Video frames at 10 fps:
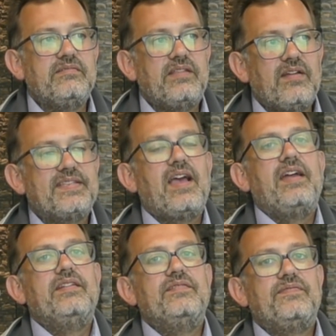
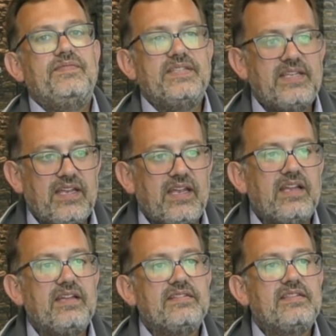aside of
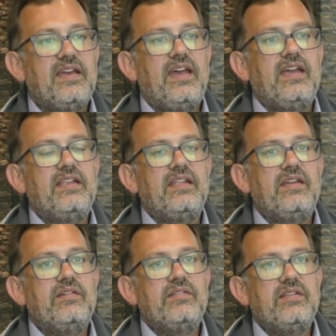fatigue, is that
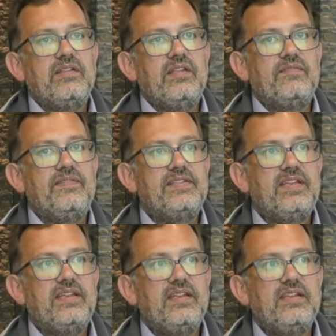it
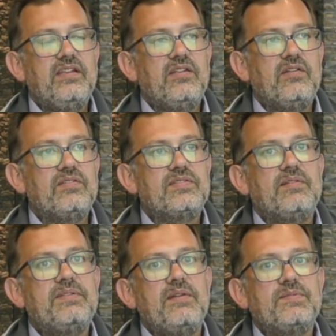fatigue. You know,
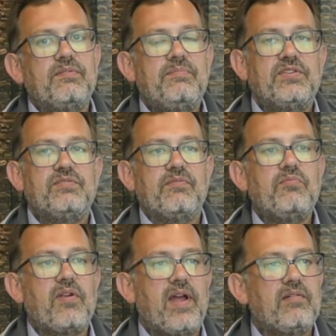sometimes with
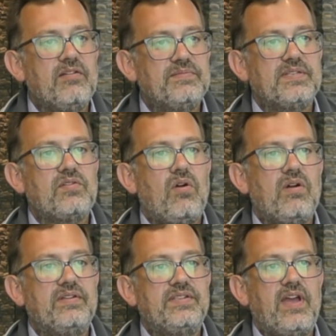patient-reported outcomes, it's
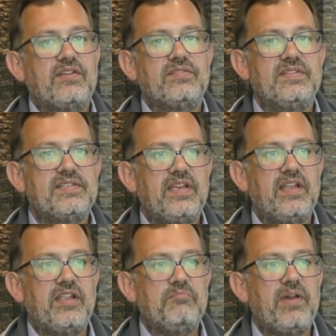hard to actually see
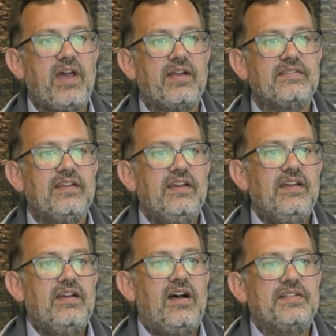an impact
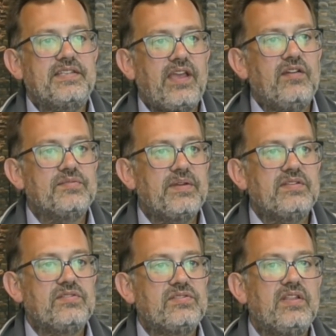on scales
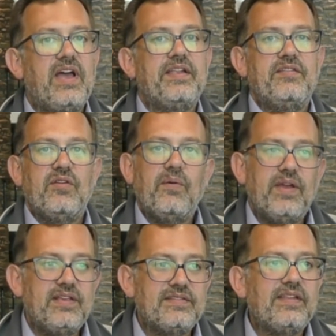because there's a lot of
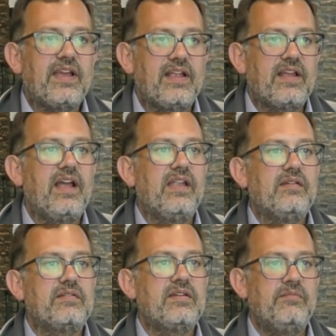noise that can kind
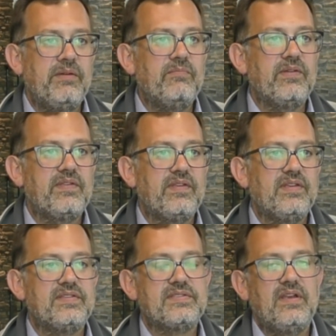of come in with
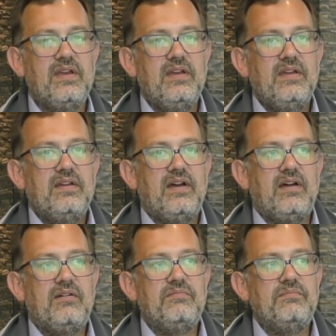these.
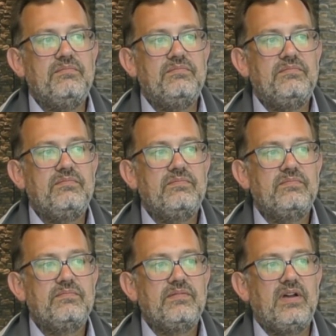Um,
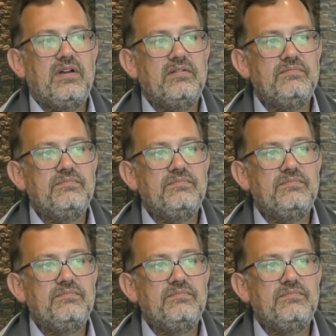uh,